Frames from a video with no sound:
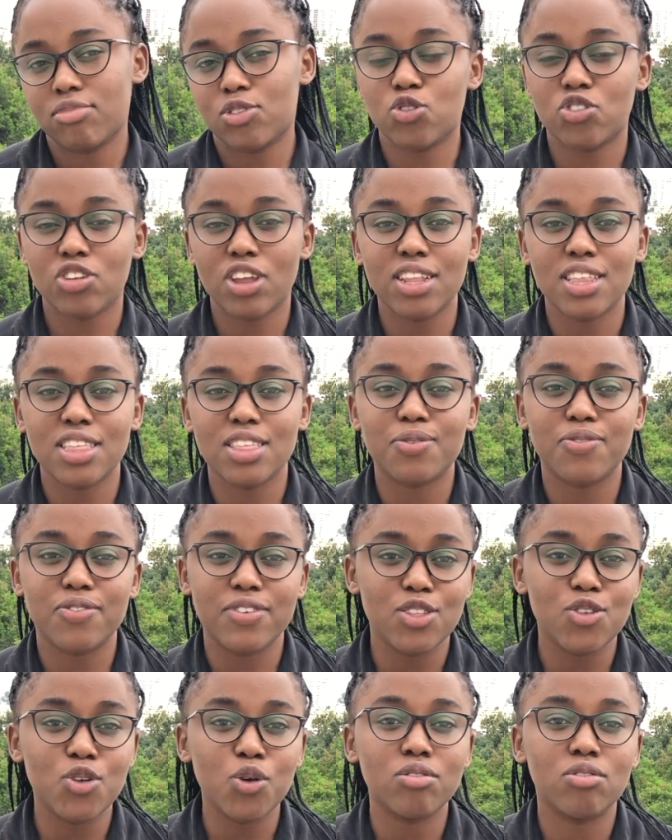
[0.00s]
share this
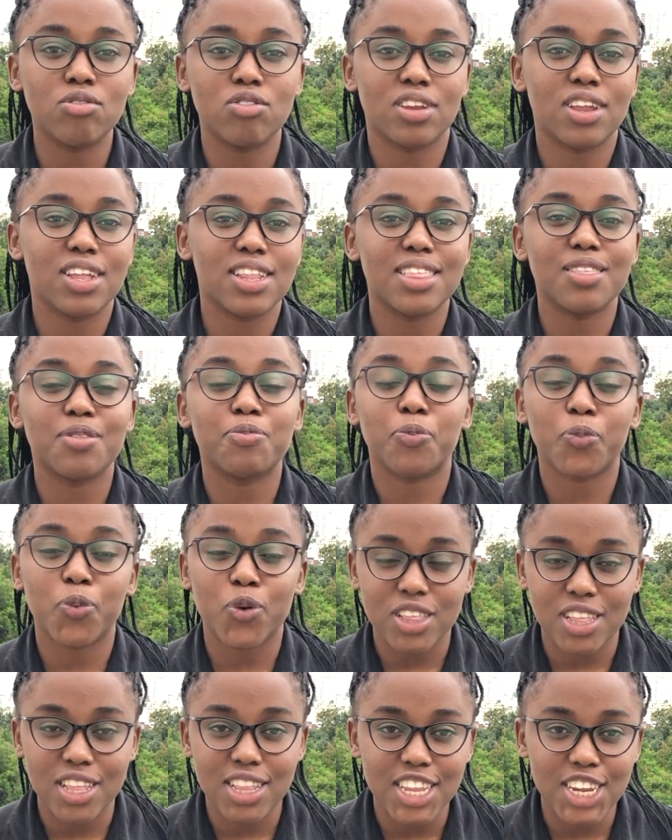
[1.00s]
video, to share this
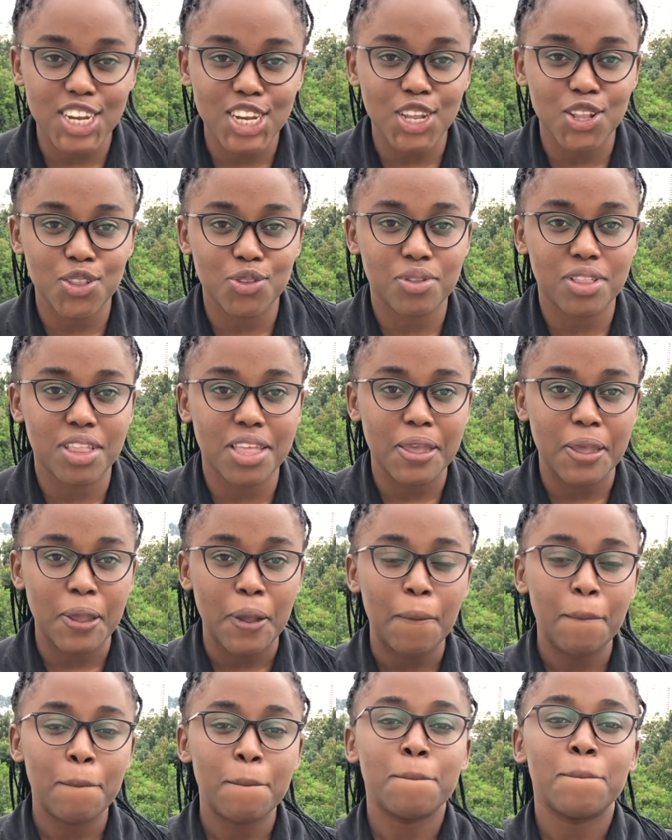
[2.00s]
presentation today.
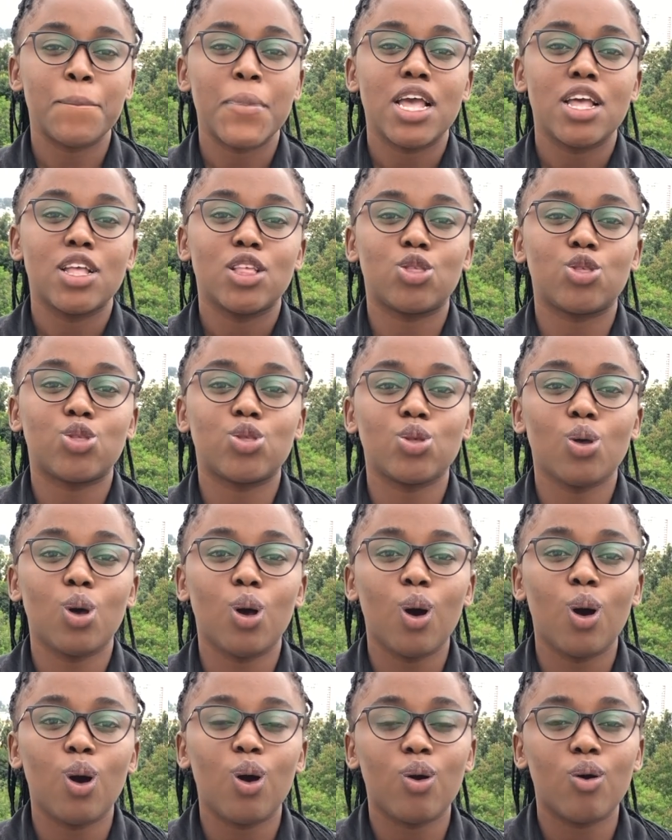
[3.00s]

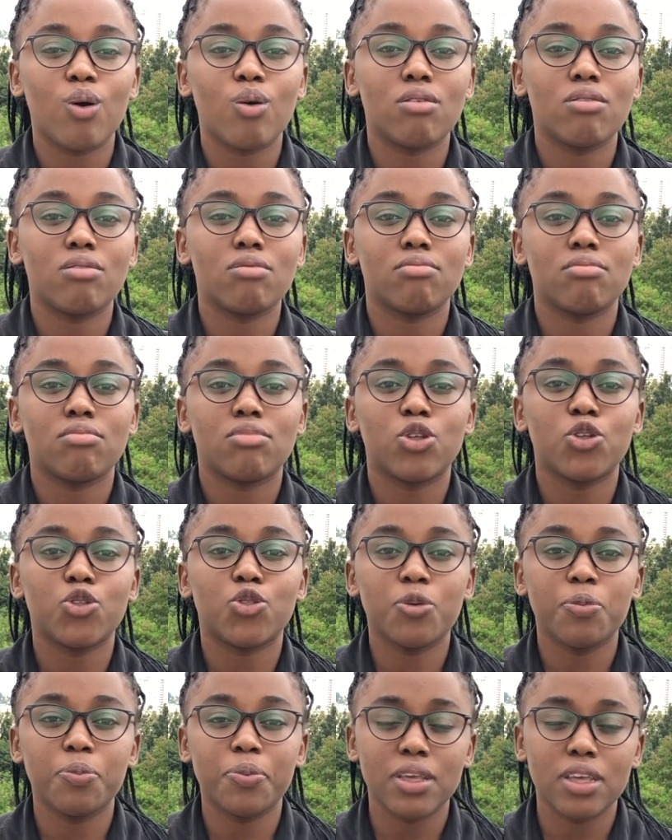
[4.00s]
So the
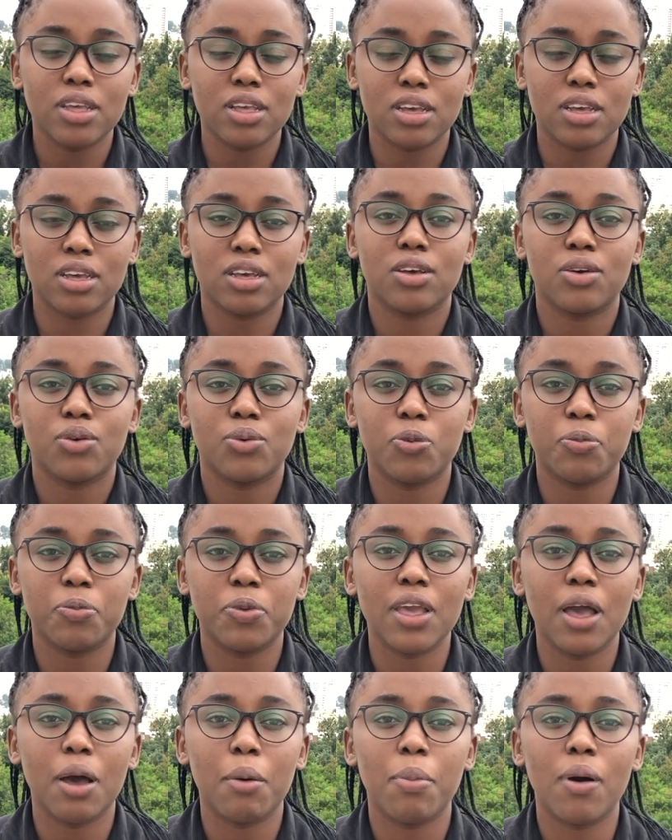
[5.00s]
topic will
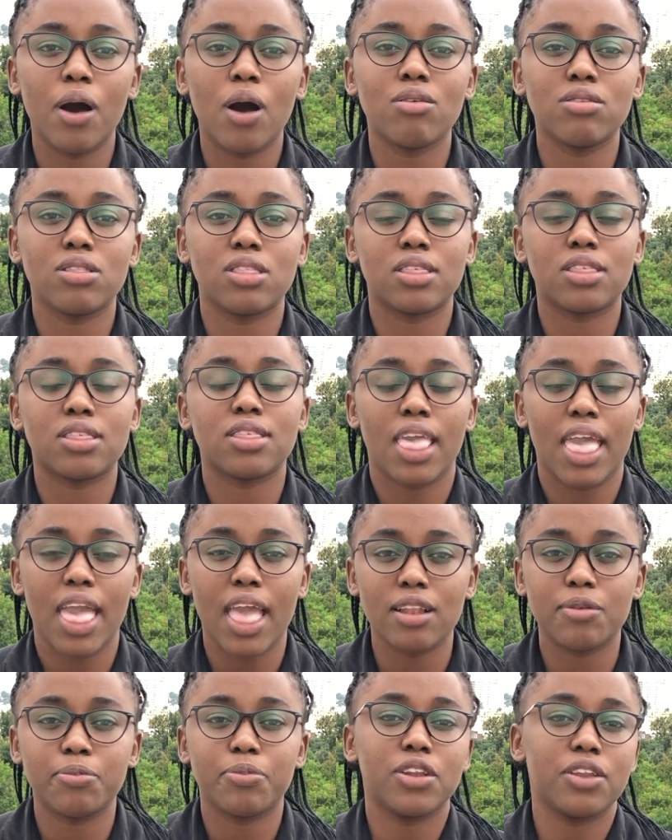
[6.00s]
be about
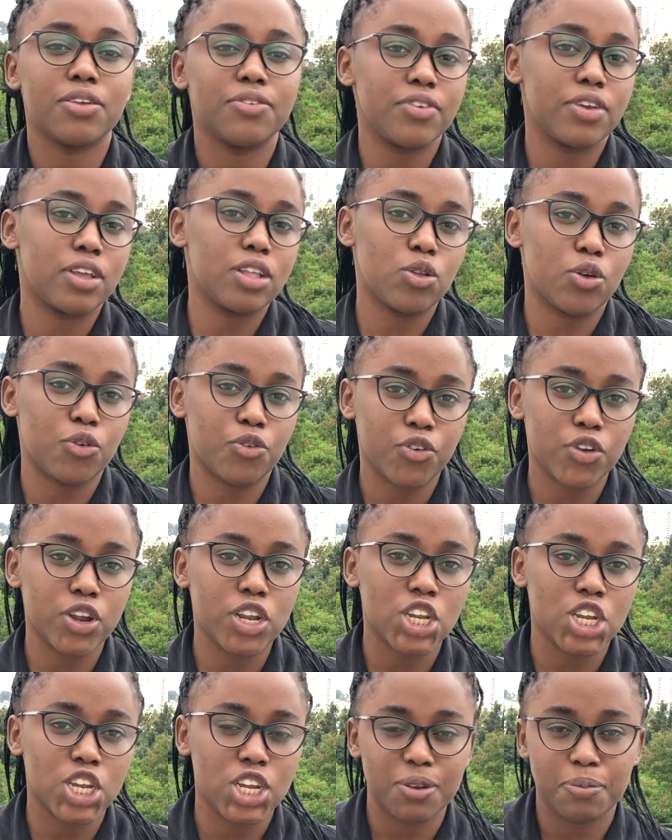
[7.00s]
health benefit of
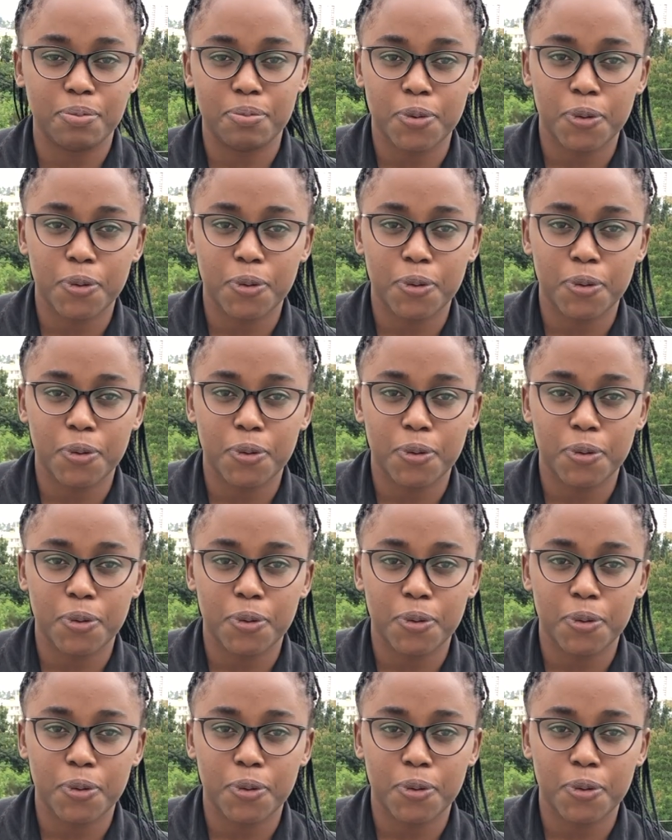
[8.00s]
friendship.